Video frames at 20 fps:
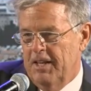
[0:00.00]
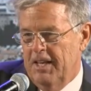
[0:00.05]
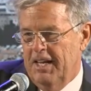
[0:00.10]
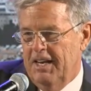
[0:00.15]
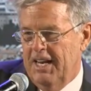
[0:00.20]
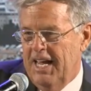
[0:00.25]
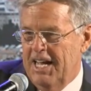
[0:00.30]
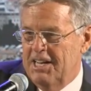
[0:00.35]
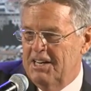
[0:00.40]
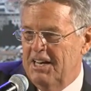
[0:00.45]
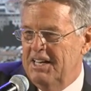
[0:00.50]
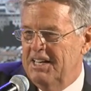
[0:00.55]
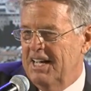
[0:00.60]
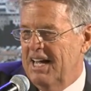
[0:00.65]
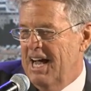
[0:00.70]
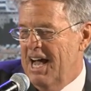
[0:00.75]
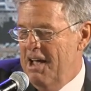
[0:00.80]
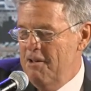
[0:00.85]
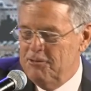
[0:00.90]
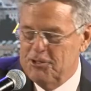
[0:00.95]
And that,
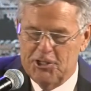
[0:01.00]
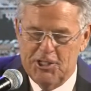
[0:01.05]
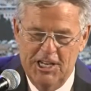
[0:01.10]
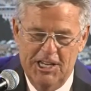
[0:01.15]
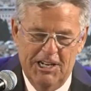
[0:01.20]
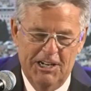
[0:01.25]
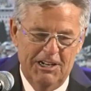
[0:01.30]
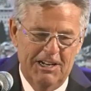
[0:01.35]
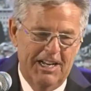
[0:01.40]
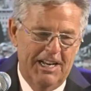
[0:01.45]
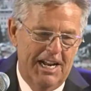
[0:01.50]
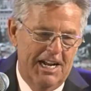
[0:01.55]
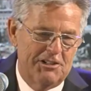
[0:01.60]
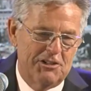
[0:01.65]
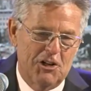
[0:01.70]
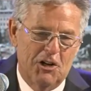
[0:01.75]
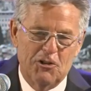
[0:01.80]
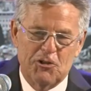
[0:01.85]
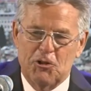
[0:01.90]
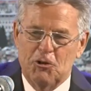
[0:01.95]
I've seen it, and
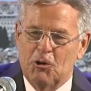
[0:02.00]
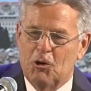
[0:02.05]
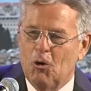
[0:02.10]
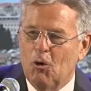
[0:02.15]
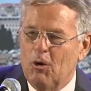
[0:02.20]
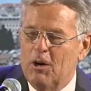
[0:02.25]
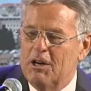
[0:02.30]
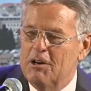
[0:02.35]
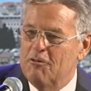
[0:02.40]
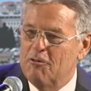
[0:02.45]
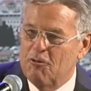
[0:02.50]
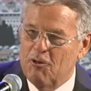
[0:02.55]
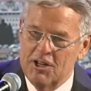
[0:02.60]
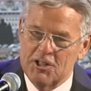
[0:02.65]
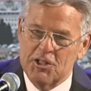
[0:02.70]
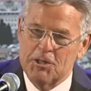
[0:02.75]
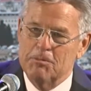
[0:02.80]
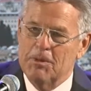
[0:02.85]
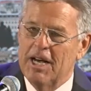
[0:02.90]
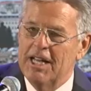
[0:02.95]
that's also according to
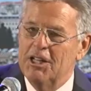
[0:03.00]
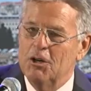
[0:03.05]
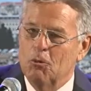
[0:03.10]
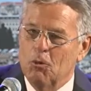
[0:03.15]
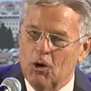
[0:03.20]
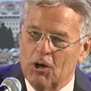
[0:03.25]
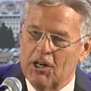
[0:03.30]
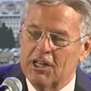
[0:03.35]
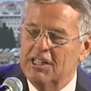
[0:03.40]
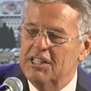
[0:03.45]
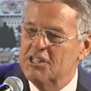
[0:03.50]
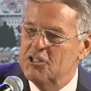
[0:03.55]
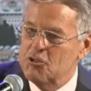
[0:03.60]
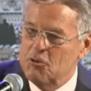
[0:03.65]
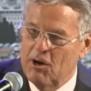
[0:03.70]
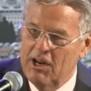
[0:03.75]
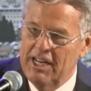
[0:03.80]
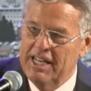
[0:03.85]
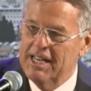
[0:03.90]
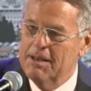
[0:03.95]
friends of mine that work in the
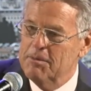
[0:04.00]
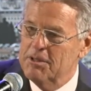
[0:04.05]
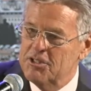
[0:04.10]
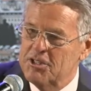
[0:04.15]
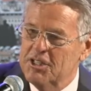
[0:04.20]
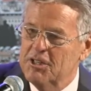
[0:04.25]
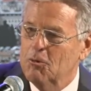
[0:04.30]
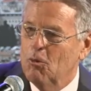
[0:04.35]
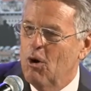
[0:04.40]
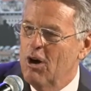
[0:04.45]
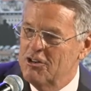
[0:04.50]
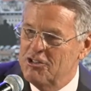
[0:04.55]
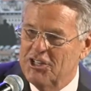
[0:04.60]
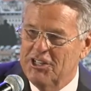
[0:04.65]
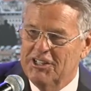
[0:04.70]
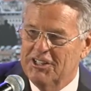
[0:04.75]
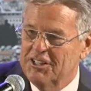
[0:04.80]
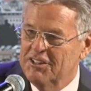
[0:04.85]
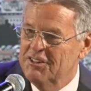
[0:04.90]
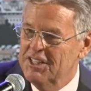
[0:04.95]
Israeli embassy in
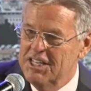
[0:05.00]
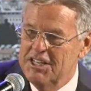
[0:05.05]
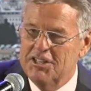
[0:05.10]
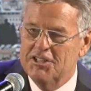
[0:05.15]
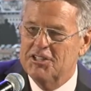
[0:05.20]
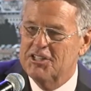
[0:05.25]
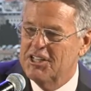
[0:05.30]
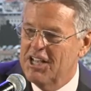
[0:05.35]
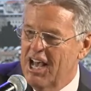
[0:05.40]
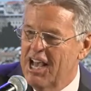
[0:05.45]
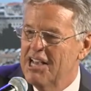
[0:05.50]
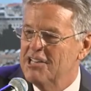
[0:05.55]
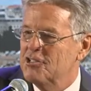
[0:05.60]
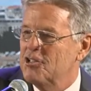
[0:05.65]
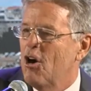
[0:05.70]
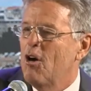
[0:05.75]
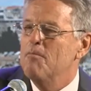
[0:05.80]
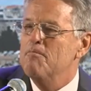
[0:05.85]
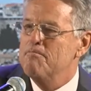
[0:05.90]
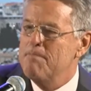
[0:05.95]
Washington. These guys
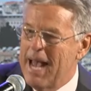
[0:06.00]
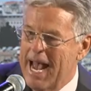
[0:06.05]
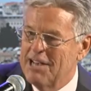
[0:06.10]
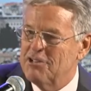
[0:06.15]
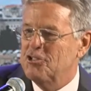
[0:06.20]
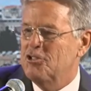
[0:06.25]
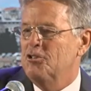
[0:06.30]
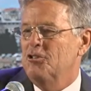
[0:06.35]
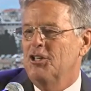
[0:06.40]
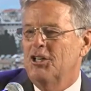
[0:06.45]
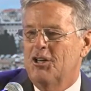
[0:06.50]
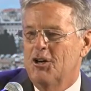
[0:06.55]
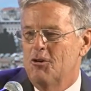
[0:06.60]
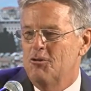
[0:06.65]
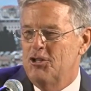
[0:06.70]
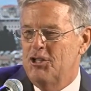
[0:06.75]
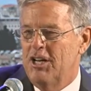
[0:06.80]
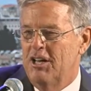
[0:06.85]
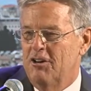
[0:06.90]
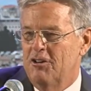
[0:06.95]
are master
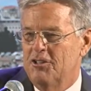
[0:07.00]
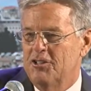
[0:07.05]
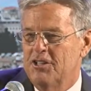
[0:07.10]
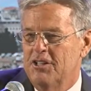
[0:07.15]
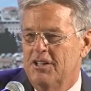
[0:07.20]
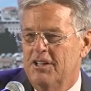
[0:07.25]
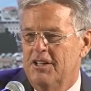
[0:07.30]
negotiators.